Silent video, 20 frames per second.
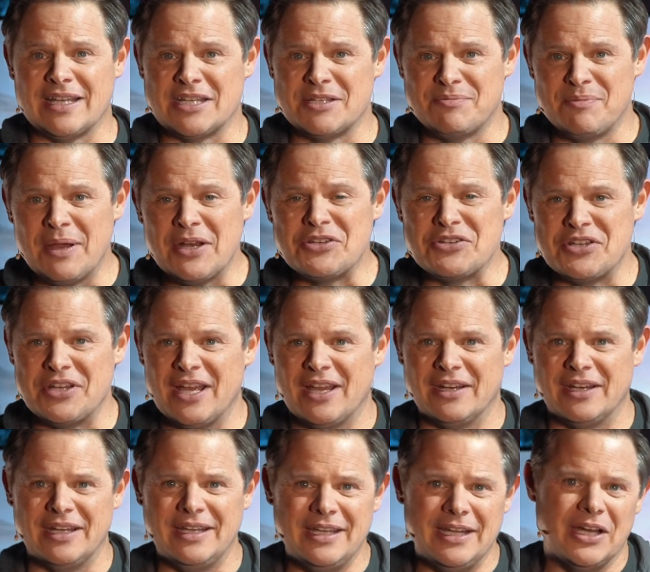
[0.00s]
especially
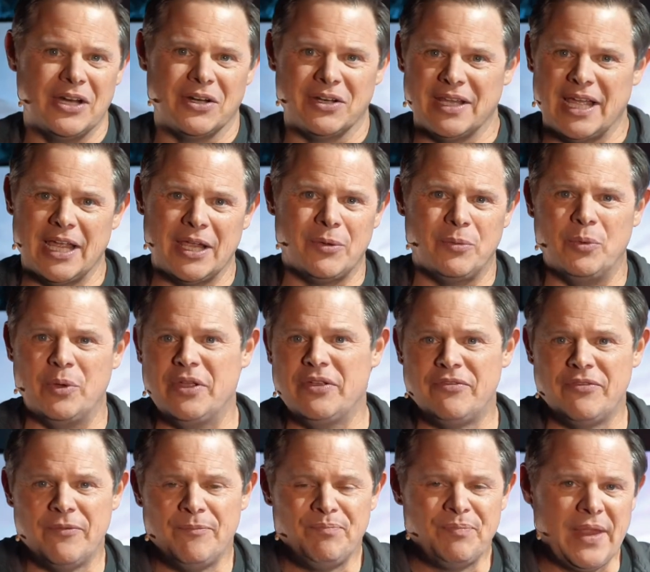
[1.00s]
on a year like
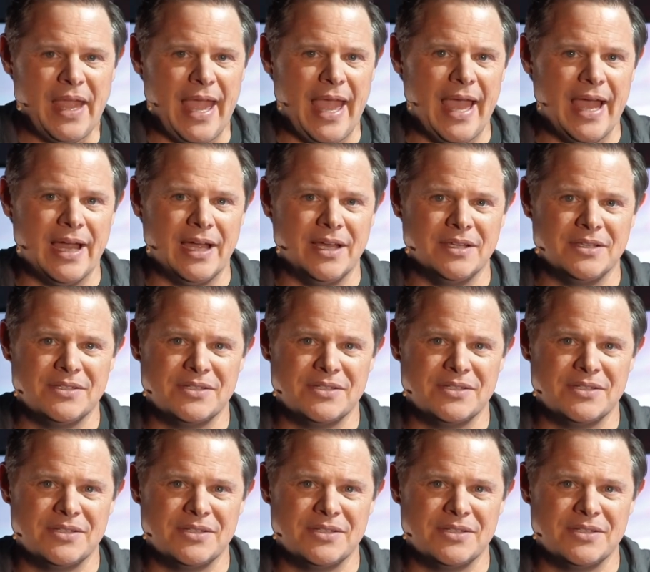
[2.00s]
we've had.